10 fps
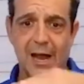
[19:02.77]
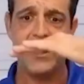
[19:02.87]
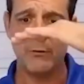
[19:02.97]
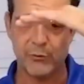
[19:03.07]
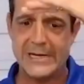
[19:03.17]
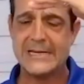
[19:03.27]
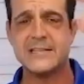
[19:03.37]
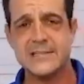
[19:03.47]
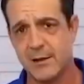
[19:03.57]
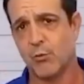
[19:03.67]
of
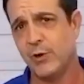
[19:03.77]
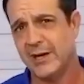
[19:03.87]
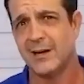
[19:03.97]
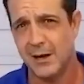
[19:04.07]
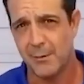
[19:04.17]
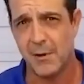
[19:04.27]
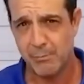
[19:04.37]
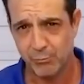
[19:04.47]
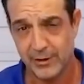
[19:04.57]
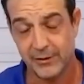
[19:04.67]
reasons that we can come
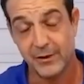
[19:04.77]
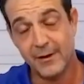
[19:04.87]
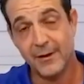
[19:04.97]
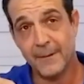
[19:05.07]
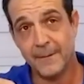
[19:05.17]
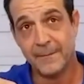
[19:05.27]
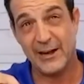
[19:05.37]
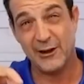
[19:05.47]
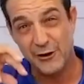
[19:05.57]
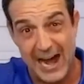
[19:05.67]
up with that
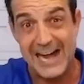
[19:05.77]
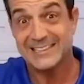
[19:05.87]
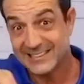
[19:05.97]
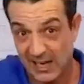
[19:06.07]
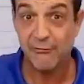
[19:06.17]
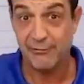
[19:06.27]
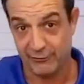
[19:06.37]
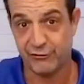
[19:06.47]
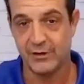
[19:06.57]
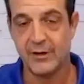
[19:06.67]
are not
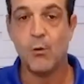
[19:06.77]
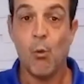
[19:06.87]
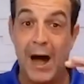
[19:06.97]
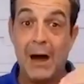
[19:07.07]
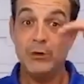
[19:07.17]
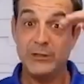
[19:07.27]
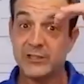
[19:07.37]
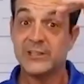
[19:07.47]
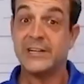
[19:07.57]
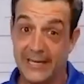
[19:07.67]
selfish, why we
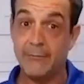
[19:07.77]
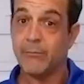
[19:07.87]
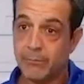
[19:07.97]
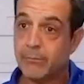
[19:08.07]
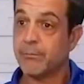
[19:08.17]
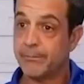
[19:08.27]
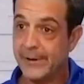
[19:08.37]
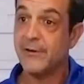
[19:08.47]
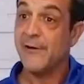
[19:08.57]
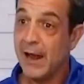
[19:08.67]
should keep
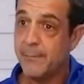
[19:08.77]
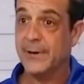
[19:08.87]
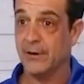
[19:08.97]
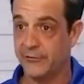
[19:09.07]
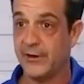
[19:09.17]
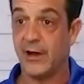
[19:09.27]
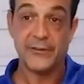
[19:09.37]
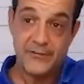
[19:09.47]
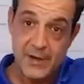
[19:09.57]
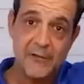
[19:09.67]
developing ourselves.
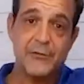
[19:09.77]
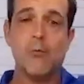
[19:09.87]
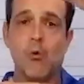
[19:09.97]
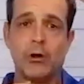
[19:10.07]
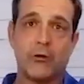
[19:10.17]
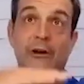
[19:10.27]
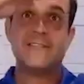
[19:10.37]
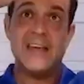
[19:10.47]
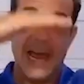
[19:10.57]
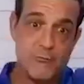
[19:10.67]
If nothing more, it
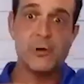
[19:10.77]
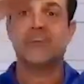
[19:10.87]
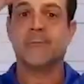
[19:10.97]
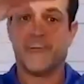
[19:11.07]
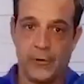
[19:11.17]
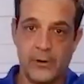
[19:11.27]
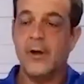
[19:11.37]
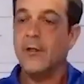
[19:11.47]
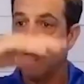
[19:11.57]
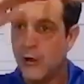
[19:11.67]
creates headroom for
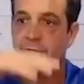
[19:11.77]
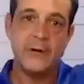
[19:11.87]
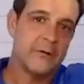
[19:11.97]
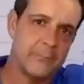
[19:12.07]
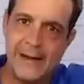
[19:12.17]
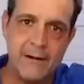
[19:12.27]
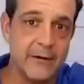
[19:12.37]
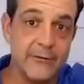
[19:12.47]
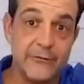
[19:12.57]
those, you know, parents